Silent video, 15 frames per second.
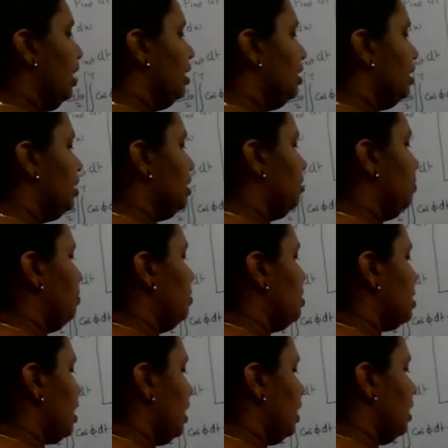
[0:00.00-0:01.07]
In this full
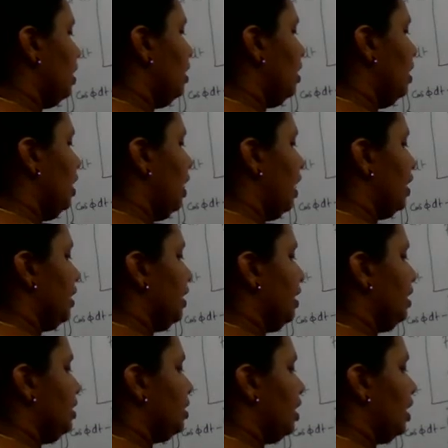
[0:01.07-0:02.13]
cycle, at
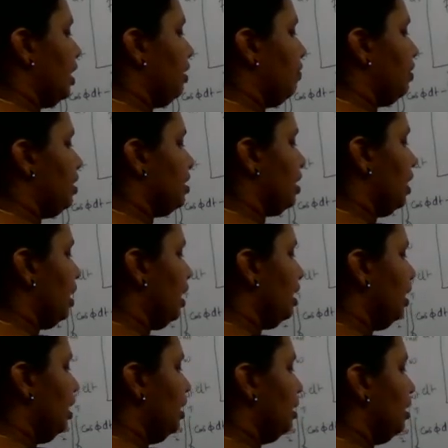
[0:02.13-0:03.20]
each and every second,
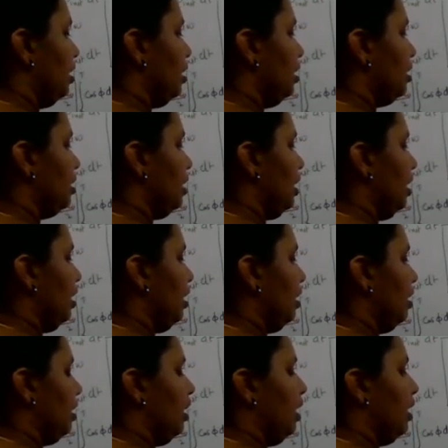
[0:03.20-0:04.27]
there is an
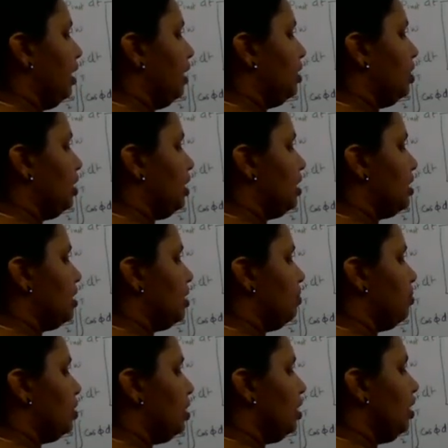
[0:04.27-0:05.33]
energy
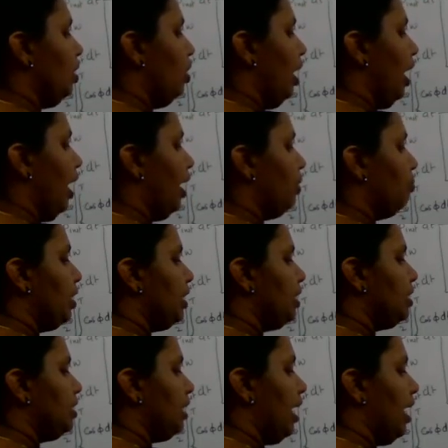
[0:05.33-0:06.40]
consumption. And what
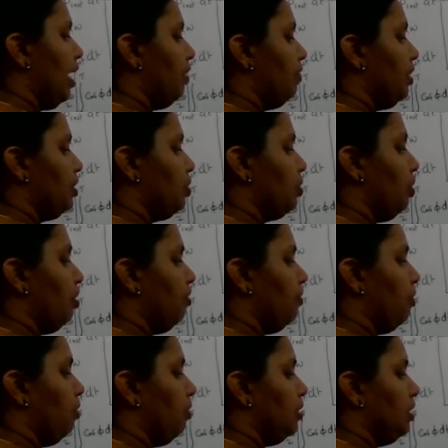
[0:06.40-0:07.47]
is the average of
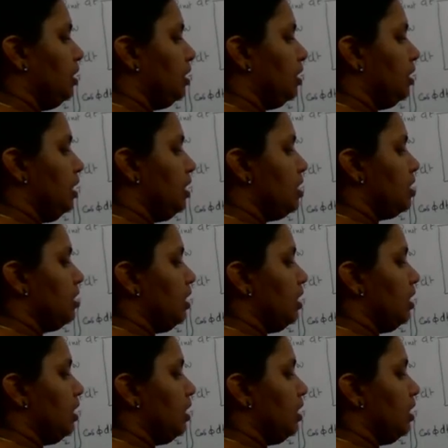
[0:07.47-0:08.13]
all these things?